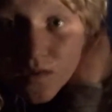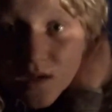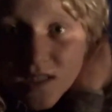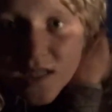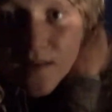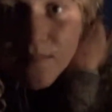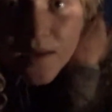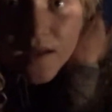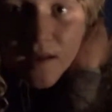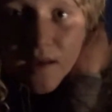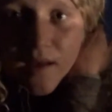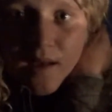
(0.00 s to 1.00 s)
we're in a tent, but
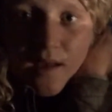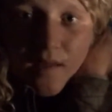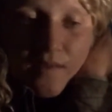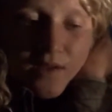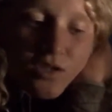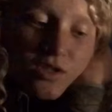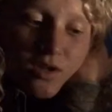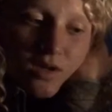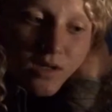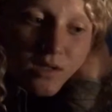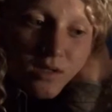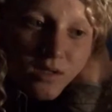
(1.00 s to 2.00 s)
they took
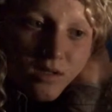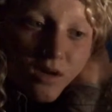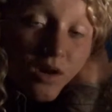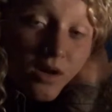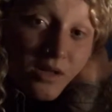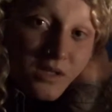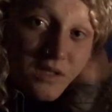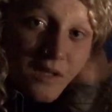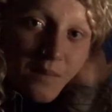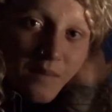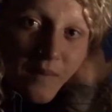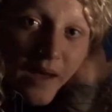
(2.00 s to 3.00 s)
a Carter
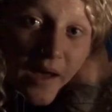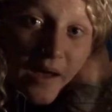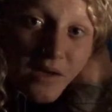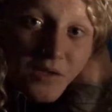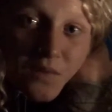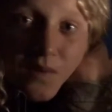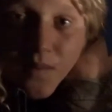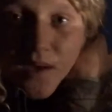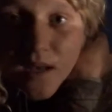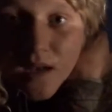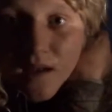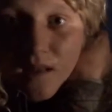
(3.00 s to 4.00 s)
sleeping bag. So we
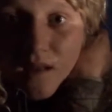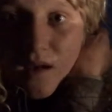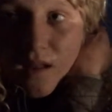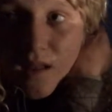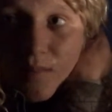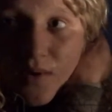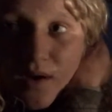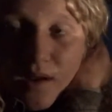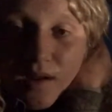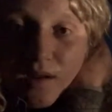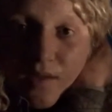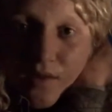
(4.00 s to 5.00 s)
went and luckily bought
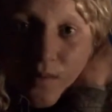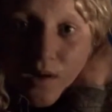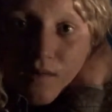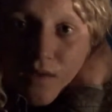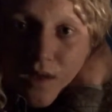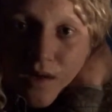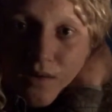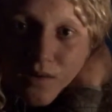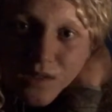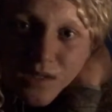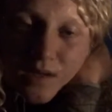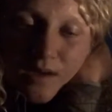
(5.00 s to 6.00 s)
another one of
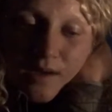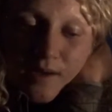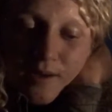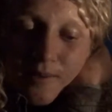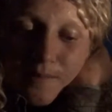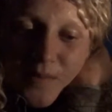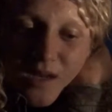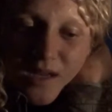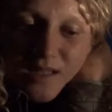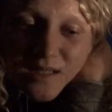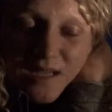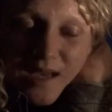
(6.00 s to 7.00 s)
those the
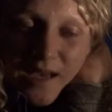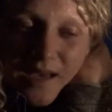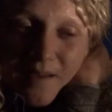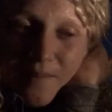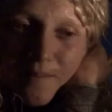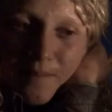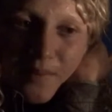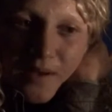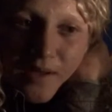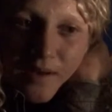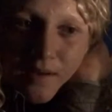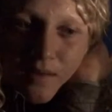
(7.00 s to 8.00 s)
next day,
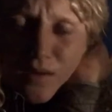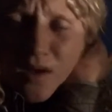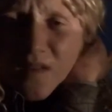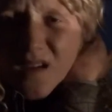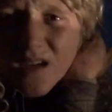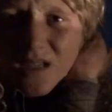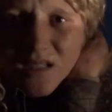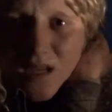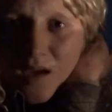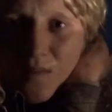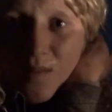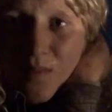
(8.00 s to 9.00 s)
or not the next
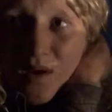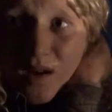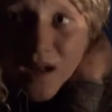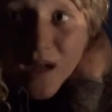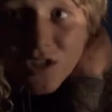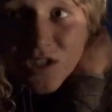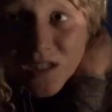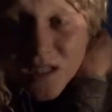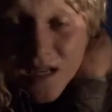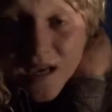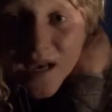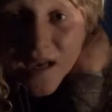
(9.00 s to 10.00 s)
day. We bought it actually
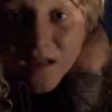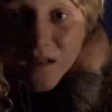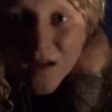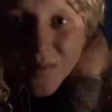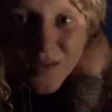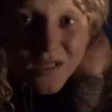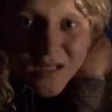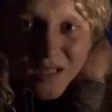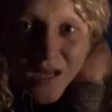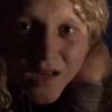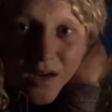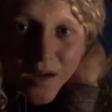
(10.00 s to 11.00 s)
today, a couple days
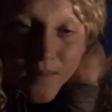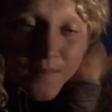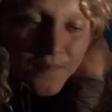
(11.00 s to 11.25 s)
later.